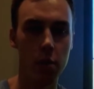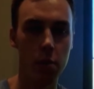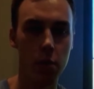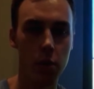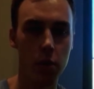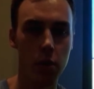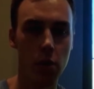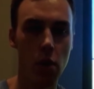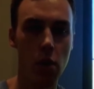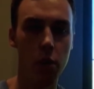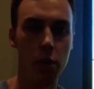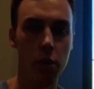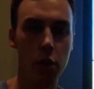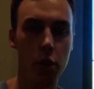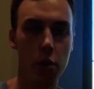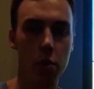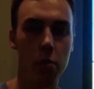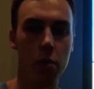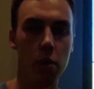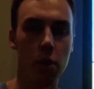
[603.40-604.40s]
with
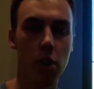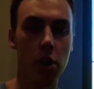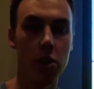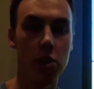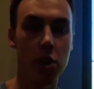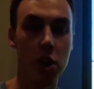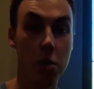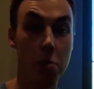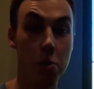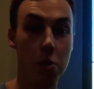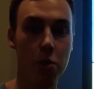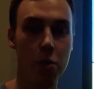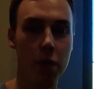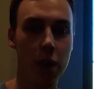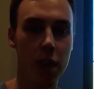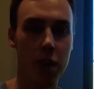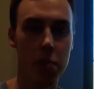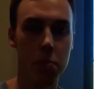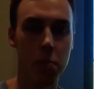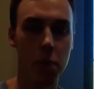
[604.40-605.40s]
long-term UV
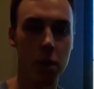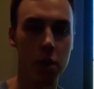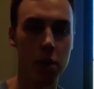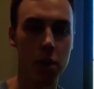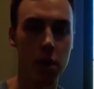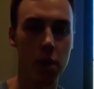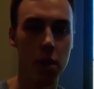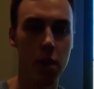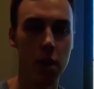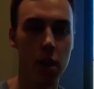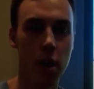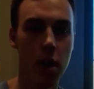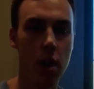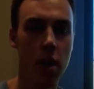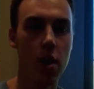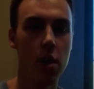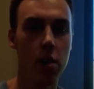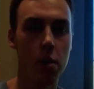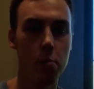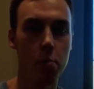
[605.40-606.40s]
exposure.
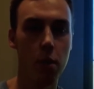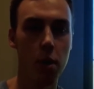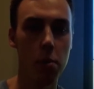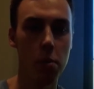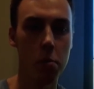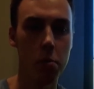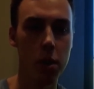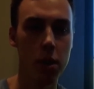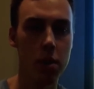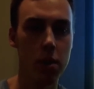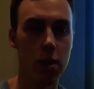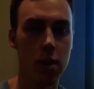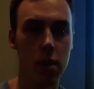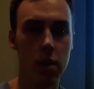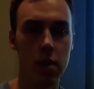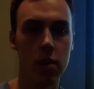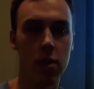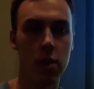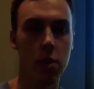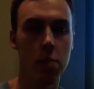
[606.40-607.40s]
The problem is that the
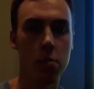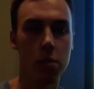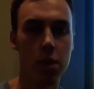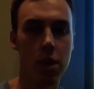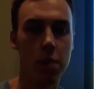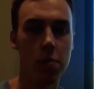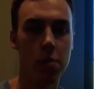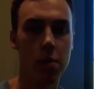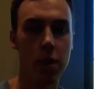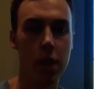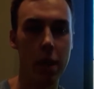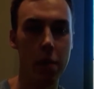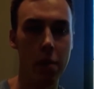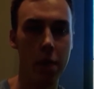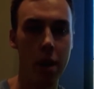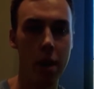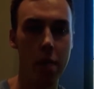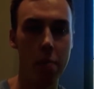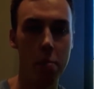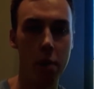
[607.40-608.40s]
Slip Slop Slap
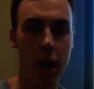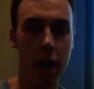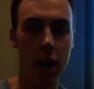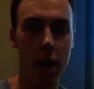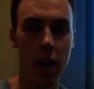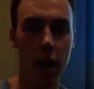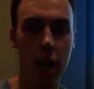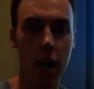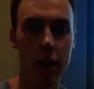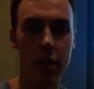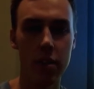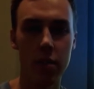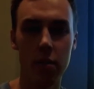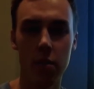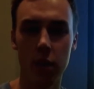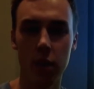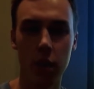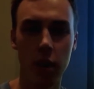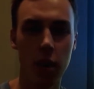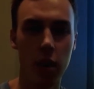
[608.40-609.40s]
campaign hasn't
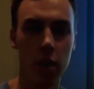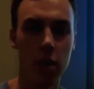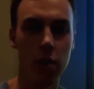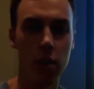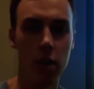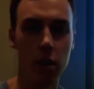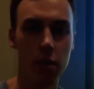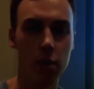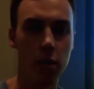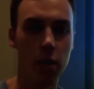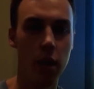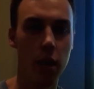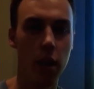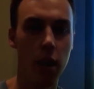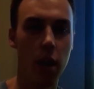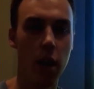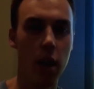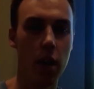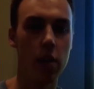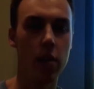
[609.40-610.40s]
really identified
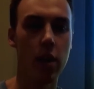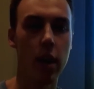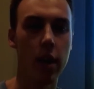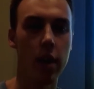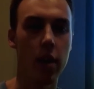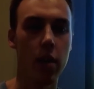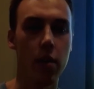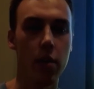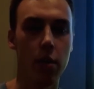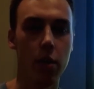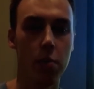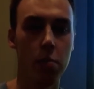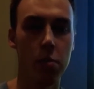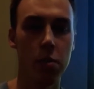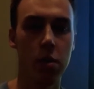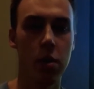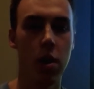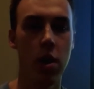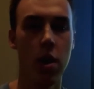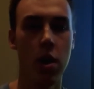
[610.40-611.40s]
key target
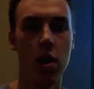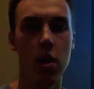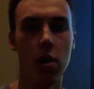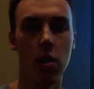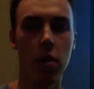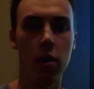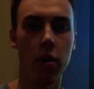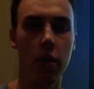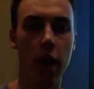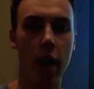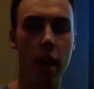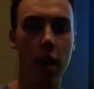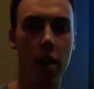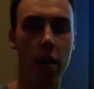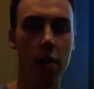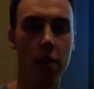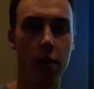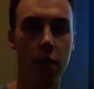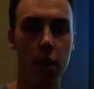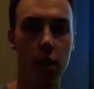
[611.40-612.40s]
groups or created a
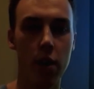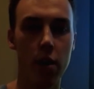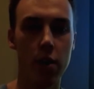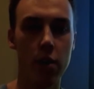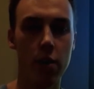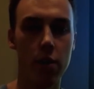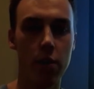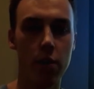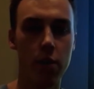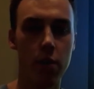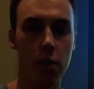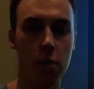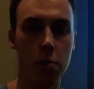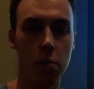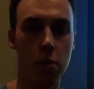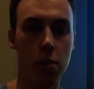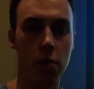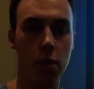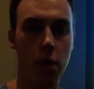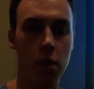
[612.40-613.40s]
focus for the
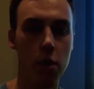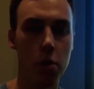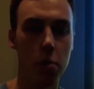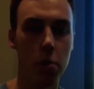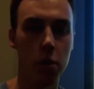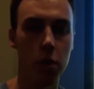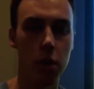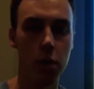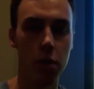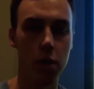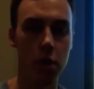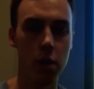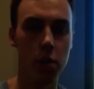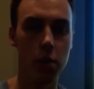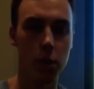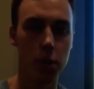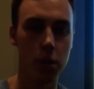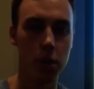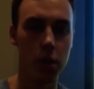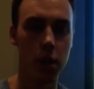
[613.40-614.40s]
more vulnerable
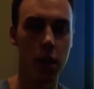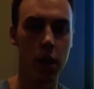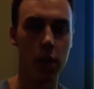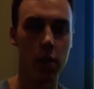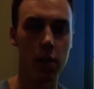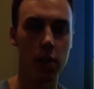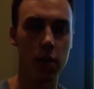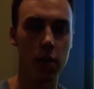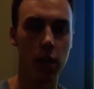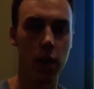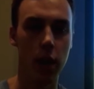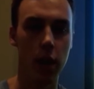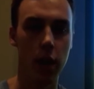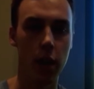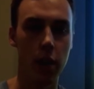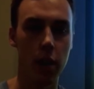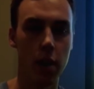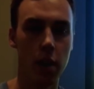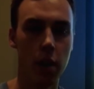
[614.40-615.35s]
individuals in our society.